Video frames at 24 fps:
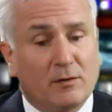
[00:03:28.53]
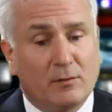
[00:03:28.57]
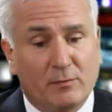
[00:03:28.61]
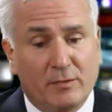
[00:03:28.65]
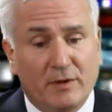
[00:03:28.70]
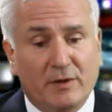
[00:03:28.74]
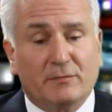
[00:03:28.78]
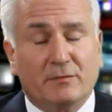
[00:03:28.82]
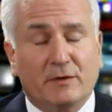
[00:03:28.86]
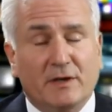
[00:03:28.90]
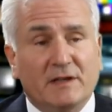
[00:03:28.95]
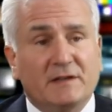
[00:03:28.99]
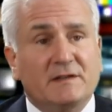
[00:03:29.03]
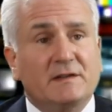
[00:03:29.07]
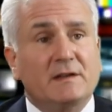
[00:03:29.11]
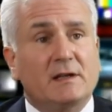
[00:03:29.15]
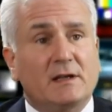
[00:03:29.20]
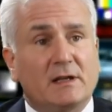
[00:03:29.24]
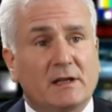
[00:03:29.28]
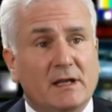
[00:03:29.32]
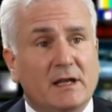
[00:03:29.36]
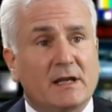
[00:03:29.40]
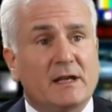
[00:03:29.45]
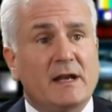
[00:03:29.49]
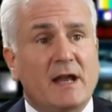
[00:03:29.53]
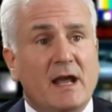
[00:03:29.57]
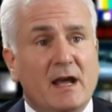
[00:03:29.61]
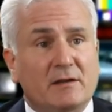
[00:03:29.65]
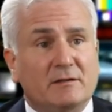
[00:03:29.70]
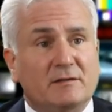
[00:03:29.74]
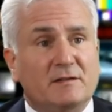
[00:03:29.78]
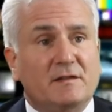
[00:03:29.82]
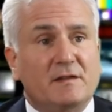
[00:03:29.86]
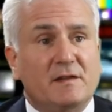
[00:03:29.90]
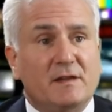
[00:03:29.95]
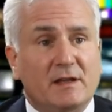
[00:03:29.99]
We recently
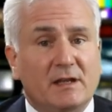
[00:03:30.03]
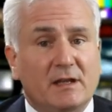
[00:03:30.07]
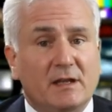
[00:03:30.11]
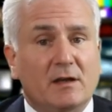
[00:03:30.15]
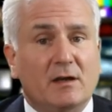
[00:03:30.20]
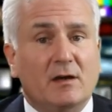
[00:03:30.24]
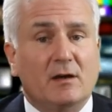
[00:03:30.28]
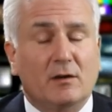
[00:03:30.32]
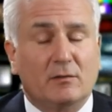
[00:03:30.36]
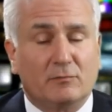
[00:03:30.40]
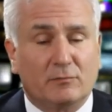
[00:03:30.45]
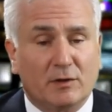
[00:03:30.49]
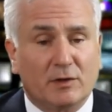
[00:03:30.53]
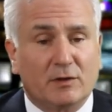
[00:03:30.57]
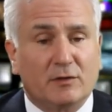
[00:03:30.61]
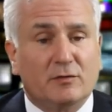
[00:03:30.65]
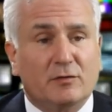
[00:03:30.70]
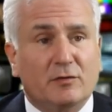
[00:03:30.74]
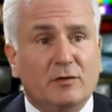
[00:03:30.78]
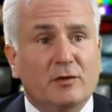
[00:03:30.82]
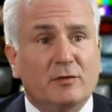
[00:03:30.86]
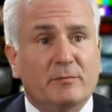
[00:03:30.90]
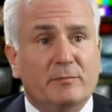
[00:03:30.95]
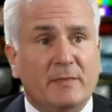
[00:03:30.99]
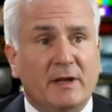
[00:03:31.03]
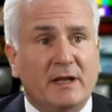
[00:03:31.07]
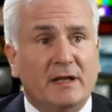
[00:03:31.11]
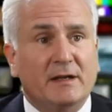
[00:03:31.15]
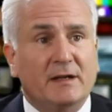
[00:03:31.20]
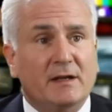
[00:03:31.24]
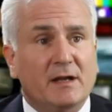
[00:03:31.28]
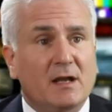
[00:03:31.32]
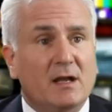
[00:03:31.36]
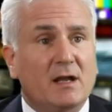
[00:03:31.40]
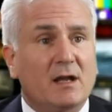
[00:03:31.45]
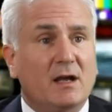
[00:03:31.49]
announced the
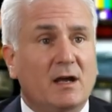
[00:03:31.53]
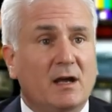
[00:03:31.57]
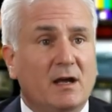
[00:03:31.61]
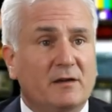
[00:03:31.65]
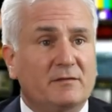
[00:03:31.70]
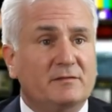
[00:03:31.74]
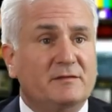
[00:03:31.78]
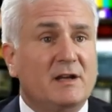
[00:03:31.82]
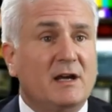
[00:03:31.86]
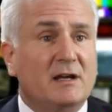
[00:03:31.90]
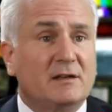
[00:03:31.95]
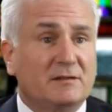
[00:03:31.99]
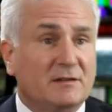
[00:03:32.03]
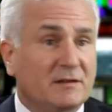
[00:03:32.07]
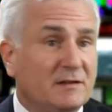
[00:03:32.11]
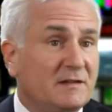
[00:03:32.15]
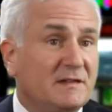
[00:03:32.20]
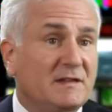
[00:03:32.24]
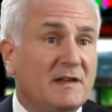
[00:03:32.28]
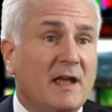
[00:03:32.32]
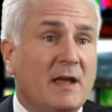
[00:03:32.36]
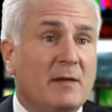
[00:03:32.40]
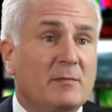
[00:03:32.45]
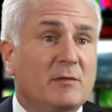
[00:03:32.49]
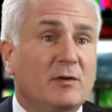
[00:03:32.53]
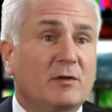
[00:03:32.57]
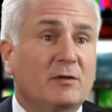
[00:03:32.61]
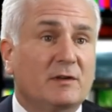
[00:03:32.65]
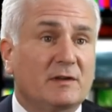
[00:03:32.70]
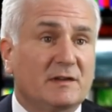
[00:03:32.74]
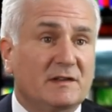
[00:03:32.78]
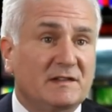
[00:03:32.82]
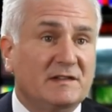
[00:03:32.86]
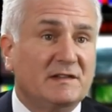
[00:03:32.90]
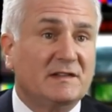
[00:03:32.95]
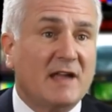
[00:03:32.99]
recruitment of Dr.
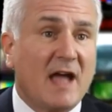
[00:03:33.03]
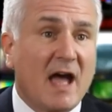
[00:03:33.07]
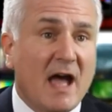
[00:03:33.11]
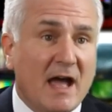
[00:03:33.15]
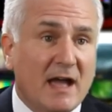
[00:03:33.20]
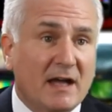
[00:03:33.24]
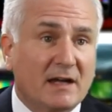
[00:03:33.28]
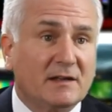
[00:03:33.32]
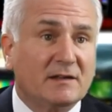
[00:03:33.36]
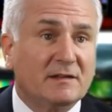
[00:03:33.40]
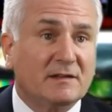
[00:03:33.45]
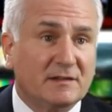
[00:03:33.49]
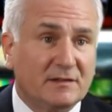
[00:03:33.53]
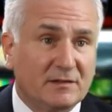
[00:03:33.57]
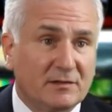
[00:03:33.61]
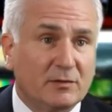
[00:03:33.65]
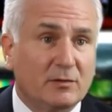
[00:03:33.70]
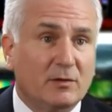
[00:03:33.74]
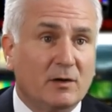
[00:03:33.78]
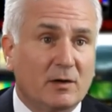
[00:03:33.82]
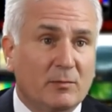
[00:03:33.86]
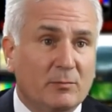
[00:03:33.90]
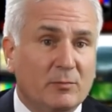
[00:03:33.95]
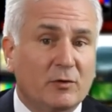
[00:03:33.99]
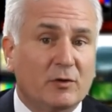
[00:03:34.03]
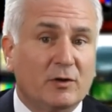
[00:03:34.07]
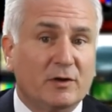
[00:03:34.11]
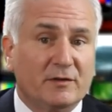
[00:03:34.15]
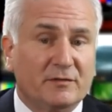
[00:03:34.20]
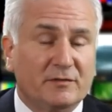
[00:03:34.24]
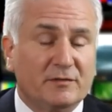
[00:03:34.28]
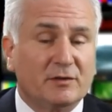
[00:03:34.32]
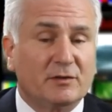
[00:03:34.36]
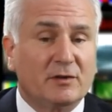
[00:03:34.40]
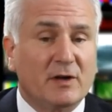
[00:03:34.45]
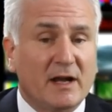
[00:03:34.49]
Samuel Sachs to our board
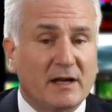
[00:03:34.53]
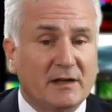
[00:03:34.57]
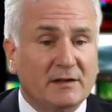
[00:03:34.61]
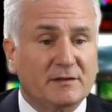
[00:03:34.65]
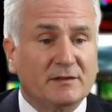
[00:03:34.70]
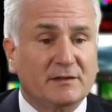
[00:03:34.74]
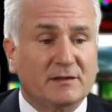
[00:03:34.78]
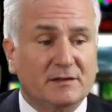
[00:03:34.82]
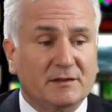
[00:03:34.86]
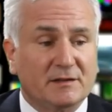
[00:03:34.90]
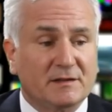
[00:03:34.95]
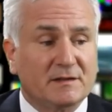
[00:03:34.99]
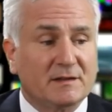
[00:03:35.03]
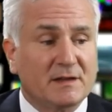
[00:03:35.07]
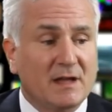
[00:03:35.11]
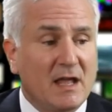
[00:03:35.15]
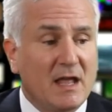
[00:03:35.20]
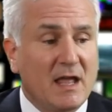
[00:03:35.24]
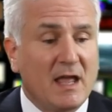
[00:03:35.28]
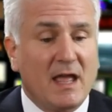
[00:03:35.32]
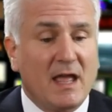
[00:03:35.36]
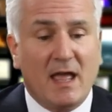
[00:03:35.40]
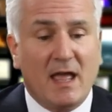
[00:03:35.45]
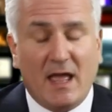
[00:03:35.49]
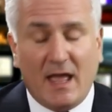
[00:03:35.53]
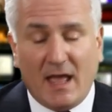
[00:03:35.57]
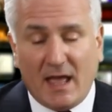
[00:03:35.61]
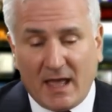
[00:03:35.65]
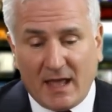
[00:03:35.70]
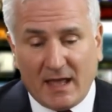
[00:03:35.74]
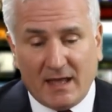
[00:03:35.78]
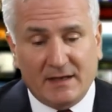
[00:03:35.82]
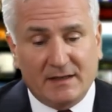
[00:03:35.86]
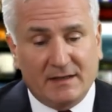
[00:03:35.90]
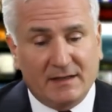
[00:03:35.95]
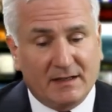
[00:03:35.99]
of directors.
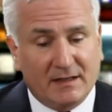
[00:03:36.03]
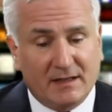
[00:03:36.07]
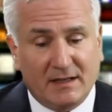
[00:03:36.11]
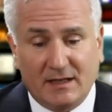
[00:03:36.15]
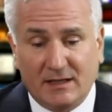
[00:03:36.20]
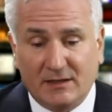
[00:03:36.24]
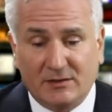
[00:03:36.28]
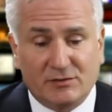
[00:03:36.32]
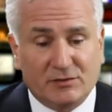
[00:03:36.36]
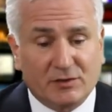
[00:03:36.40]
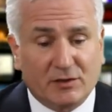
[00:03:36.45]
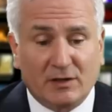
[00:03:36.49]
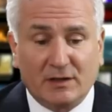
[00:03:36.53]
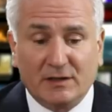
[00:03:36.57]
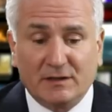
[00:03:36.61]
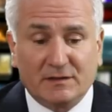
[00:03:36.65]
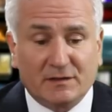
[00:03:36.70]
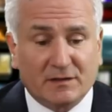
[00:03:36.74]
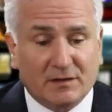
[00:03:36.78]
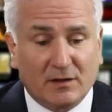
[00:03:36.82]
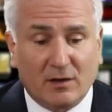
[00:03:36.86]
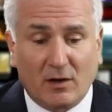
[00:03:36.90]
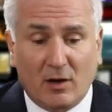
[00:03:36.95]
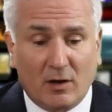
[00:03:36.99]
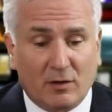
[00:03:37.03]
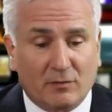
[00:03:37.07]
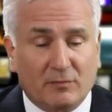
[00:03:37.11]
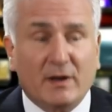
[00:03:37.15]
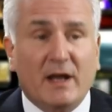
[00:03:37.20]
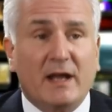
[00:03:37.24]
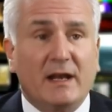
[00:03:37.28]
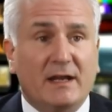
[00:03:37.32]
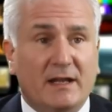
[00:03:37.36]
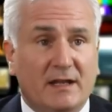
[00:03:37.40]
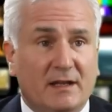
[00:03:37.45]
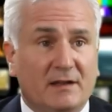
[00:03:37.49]
And he joins
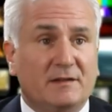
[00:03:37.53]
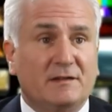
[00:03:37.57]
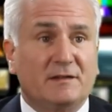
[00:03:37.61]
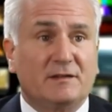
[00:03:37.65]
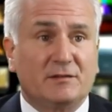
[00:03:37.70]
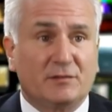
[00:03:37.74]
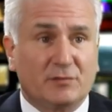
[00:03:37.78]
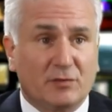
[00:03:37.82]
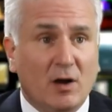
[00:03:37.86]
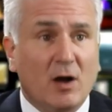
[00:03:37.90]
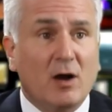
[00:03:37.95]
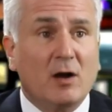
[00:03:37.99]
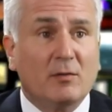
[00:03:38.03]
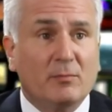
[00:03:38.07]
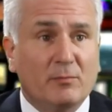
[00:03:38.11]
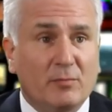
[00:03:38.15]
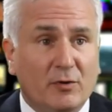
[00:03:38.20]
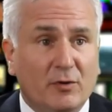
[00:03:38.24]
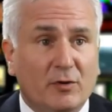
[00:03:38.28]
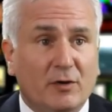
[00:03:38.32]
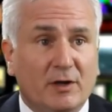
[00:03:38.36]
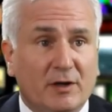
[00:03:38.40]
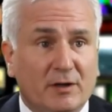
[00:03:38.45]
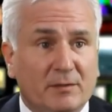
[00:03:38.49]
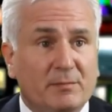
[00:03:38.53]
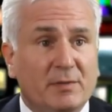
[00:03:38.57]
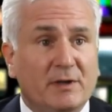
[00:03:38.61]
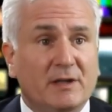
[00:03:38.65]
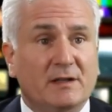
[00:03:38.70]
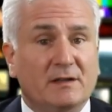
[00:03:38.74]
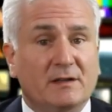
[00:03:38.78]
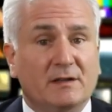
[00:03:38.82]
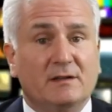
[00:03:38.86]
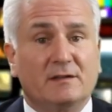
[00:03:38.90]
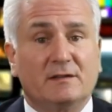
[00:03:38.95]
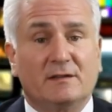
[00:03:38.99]
already a strong board,
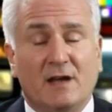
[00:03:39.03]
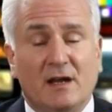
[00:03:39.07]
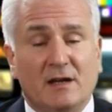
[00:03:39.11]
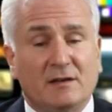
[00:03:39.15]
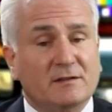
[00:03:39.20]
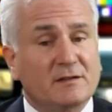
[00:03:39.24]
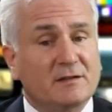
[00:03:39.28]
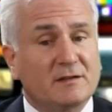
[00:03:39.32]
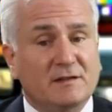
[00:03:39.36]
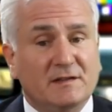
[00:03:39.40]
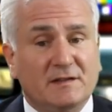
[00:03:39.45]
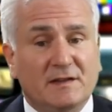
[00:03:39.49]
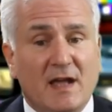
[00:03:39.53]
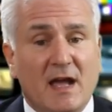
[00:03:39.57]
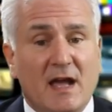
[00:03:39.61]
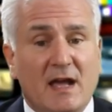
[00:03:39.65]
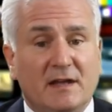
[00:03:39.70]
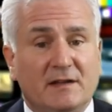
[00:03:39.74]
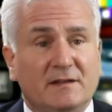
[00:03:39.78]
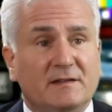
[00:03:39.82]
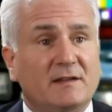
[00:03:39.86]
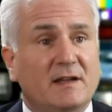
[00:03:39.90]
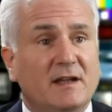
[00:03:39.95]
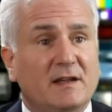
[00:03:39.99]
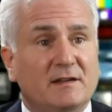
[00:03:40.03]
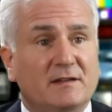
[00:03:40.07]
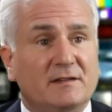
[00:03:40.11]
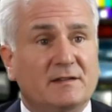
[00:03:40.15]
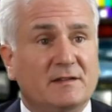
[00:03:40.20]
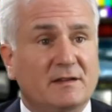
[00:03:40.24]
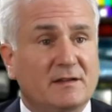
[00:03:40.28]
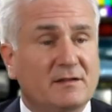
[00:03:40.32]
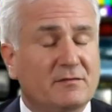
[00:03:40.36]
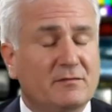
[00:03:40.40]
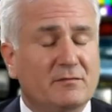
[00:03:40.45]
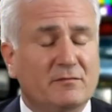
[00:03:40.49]
but Dr. Sachs
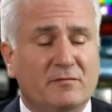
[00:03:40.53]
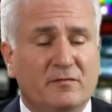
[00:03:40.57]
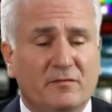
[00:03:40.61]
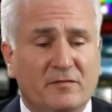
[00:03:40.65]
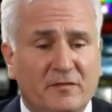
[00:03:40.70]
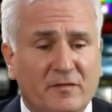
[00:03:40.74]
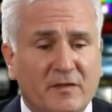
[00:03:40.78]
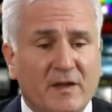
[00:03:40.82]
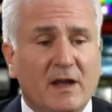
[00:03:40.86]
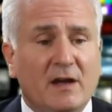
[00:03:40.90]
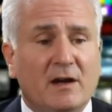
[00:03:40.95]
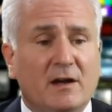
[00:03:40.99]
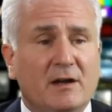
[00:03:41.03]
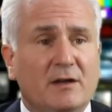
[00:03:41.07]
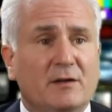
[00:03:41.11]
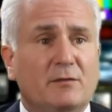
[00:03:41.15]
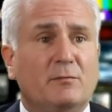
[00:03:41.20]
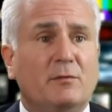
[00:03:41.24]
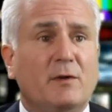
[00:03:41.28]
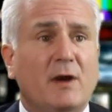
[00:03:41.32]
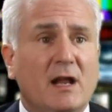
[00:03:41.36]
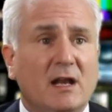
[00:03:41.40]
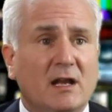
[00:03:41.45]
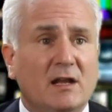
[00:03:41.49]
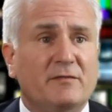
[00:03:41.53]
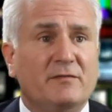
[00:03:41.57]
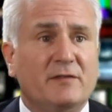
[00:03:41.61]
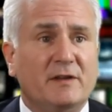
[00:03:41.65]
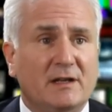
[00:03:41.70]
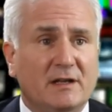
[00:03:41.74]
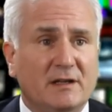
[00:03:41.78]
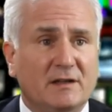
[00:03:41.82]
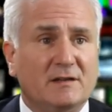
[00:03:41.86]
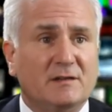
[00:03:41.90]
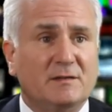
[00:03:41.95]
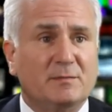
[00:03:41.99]
has very
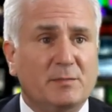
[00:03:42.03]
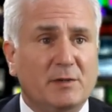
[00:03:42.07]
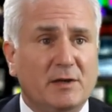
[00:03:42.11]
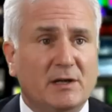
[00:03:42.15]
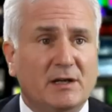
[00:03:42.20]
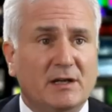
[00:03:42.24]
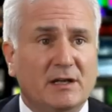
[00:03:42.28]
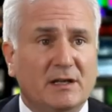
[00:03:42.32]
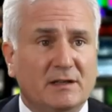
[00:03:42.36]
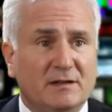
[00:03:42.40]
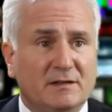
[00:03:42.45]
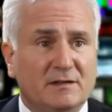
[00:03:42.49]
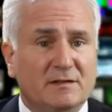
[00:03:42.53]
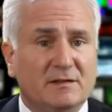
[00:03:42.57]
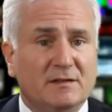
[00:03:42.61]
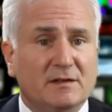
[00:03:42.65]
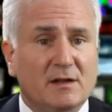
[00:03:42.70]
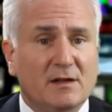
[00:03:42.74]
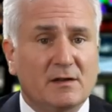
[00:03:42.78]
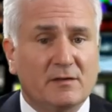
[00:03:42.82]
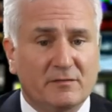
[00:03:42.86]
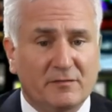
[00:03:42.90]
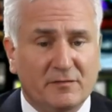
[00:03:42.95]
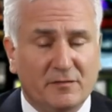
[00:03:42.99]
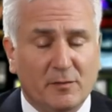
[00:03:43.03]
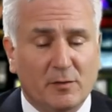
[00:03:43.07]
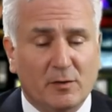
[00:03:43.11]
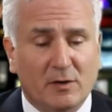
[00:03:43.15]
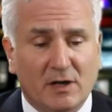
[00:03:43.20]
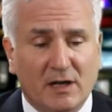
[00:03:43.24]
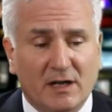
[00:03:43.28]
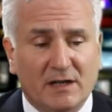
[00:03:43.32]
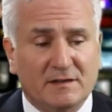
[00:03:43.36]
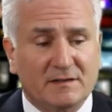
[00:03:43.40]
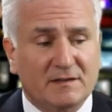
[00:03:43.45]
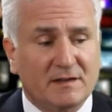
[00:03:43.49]
relevant experience
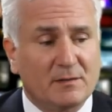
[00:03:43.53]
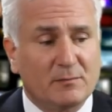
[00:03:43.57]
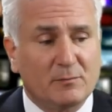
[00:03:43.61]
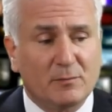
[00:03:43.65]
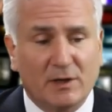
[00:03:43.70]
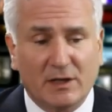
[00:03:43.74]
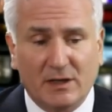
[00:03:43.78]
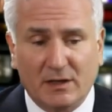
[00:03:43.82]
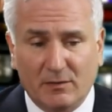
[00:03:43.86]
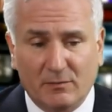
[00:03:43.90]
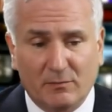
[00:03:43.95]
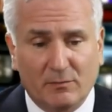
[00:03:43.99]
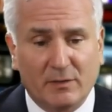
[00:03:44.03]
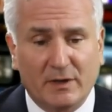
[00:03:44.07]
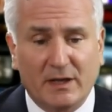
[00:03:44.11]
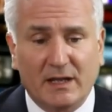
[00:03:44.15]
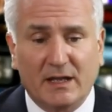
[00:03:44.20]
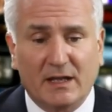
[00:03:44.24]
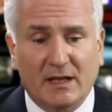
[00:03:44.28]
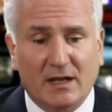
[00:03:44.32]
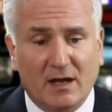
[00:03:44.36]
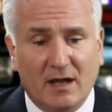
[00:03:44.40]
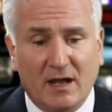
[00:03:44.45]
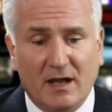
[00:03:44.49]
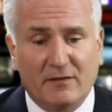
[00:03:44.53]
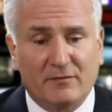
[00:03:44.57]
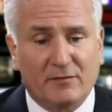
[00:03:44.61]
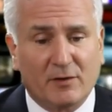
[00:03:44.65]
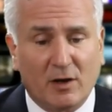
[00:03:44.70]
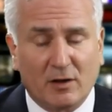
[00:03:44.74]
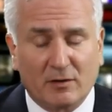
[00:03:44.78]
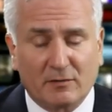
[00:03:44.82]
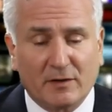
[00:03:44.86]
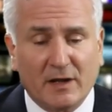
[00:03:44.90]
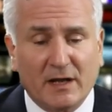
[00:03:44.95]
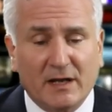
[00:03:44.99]
for us, and we, we have
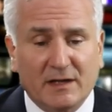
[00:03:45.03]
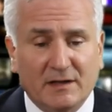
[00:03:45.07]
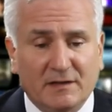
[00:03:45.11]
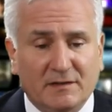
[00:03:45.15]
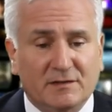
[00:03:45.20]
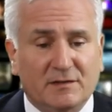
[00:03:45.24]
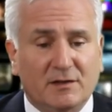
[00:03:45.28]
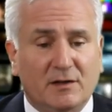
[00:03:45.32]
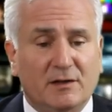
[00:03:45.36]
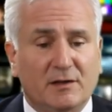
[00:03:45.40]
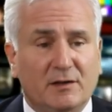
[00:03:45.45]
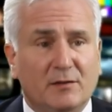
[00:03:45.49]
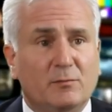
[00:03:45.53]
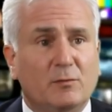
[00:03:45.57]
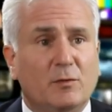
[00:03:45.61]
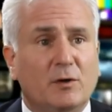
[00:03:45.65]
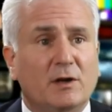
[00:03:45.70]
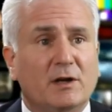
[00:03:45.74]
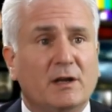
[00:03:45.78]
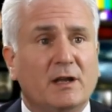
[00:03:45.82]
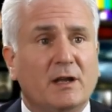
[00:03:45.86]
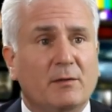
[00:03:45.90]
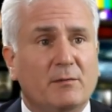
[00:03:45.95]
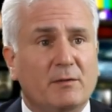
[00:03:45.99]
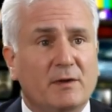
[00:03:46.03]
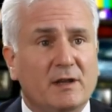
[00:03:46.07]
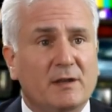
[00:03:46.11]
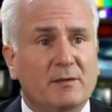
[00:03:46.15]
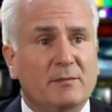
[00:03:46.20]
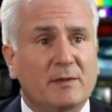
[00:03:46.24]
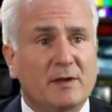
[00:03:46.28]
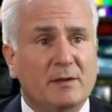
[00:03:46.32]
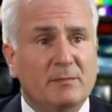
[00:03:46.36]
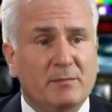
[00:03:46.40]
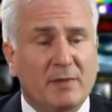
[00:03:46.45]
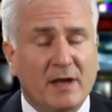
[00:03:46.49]
already started working with
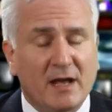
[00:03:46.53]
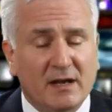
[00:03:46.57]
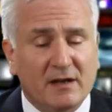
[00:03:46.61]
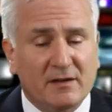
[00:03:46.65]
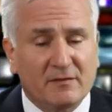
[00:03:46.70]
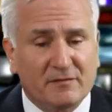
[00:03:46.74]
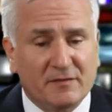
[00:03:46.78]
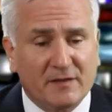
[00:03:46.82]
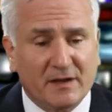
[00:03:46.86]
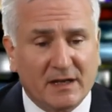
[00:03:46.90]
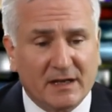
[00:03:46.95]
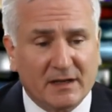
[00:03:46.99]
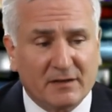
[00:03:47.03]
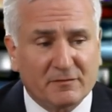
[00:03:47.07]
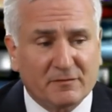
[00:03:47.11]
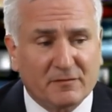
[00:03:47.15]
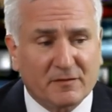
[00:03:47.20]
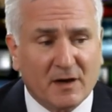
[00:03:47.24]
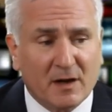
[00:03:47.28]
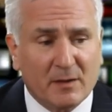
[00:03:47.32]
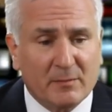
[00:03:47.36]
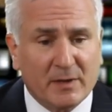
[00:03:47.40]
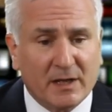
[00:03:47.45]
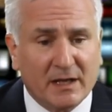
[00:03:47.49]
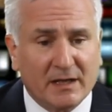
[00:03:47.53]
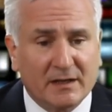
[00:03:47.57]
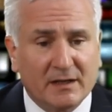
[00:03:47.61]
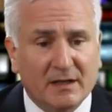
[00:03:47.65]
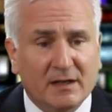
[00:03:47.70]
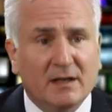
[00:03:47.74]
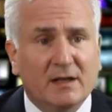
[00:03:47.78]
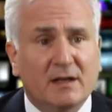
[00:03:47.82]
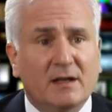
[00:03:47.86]
him and benefiting from it.